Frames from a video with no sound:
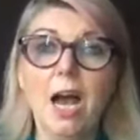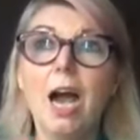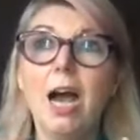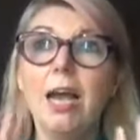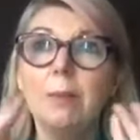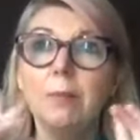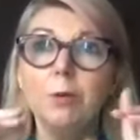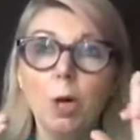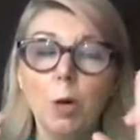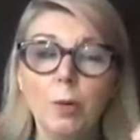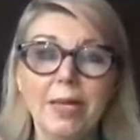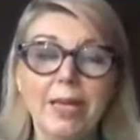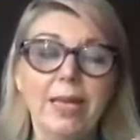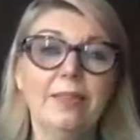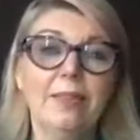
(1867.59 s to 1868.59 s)
I am
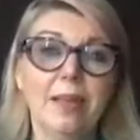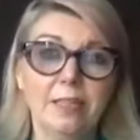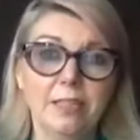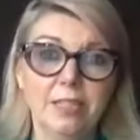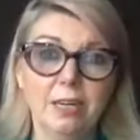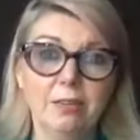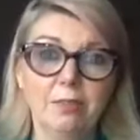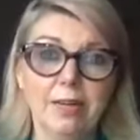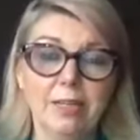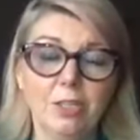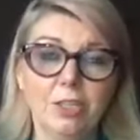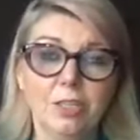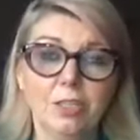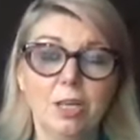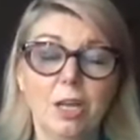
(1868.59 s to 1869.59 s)
going in that
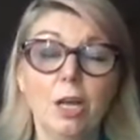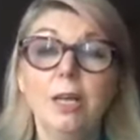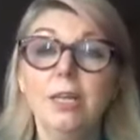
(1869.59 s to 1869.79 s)
direction.